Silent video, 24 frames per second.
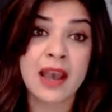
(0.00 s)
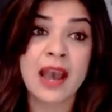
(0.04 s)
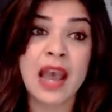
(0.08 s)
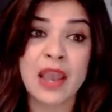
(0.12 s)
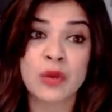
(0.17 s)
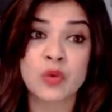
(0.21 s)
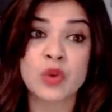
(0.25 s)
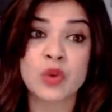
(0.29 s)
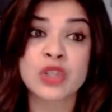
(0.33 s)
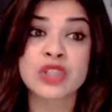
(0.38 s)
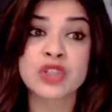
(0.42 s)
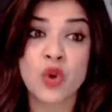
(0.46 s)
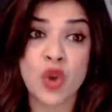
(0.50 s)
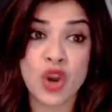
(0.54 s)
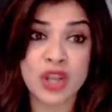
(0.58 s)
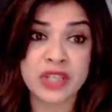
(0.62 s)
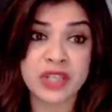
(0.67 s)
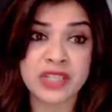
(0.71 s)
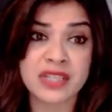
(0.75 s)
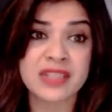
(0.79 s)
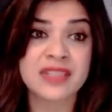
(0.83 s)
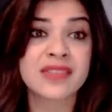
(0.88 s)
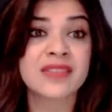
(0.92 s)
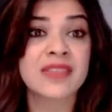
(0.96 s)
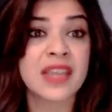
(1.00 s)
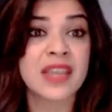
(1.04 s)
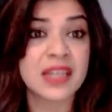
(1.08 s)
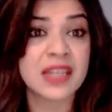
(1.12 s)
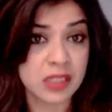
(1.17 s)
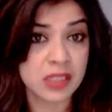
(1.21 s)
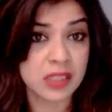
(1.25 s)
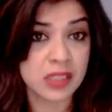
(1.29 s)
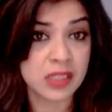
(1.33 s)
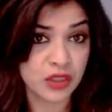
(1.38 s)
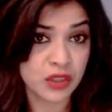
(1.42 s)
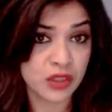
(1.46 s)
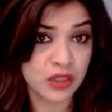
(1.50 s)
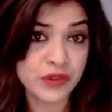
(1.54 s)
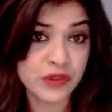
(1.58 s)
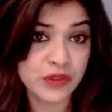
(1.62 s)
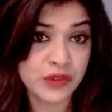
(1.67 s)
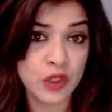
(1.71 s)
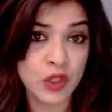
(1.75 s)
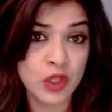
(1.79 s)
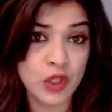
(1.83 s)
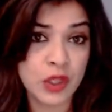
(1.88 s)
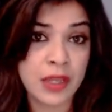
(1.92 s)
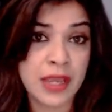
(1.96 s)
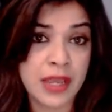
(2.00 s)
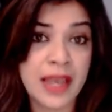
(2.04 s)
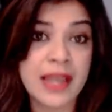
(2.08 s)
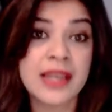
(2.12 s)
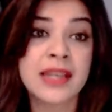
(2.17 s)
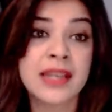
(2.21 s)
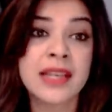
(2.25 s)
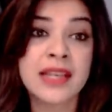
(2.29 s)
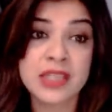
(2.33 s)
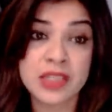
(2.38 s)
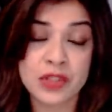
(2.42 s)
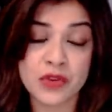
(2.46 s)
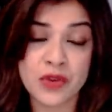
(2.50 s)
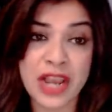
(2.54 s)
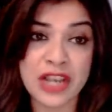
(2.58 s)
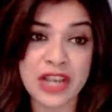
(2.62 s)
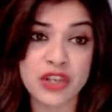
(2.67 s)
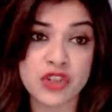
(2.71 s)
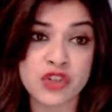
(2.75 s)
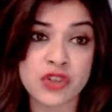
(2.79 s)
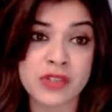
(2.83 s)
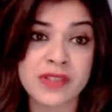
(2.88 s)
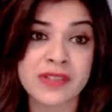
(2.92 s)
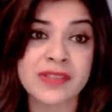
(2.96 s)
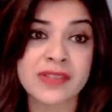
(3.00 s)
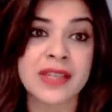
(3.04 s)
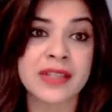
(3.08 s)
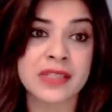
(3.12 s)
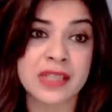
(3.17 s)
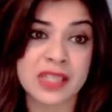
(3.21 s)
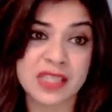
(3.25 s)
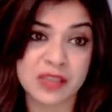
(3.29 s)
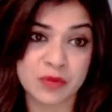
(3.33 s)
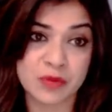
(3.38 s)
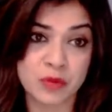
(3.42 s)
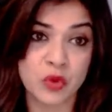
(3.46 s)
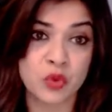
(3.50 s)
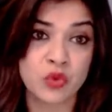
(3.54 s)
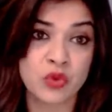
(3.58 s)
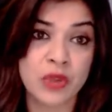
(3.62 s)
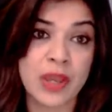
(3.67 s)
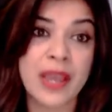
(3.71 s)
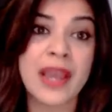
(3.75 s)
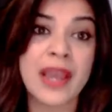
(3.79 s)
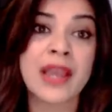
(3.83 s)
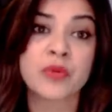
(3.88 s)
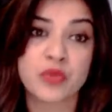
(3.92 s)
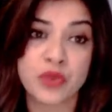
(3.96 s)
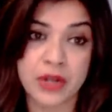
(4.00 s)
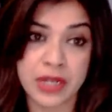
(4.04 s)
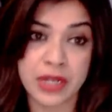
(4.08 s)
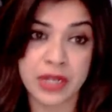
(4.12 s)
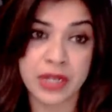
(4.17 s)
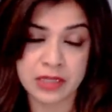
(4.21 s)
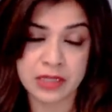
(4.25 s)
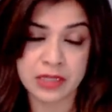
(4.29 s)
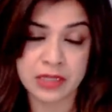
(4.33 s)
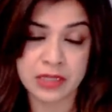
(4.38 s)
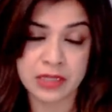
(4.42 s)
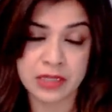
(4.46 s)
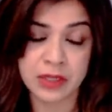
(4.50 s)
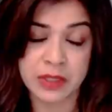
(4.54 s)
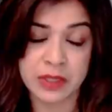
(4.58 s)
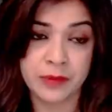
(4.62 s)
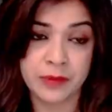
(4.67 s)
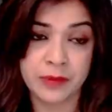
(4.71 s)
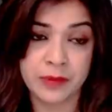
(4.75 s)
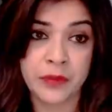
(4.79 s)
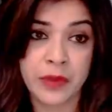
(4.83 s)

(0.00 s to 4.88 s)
I want content that is useful and interactions that are smooth and predictable.